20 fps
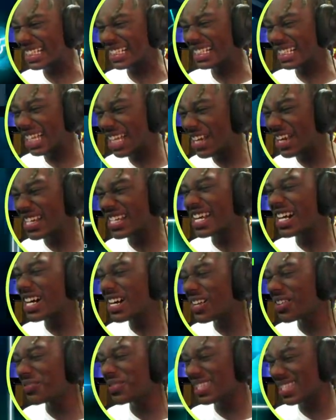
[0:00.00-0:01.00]
Here it
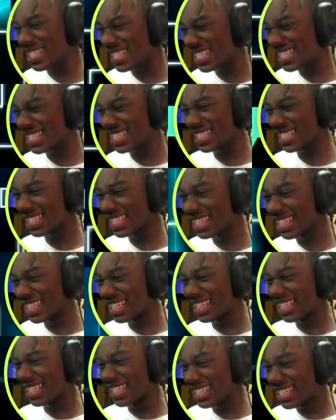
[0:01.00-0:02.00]
goes.
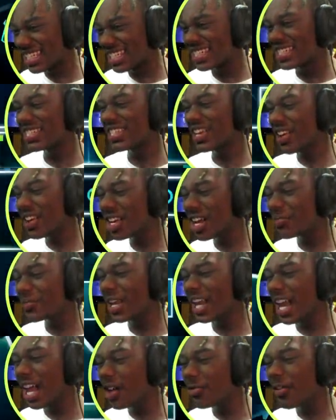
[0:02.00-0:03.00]
Turn up your
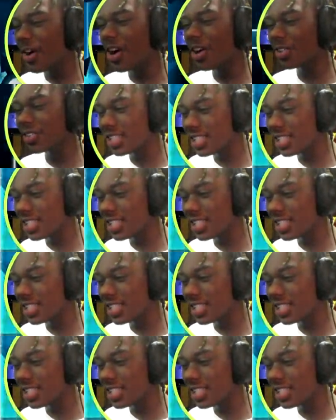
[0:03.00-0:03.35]
headphones.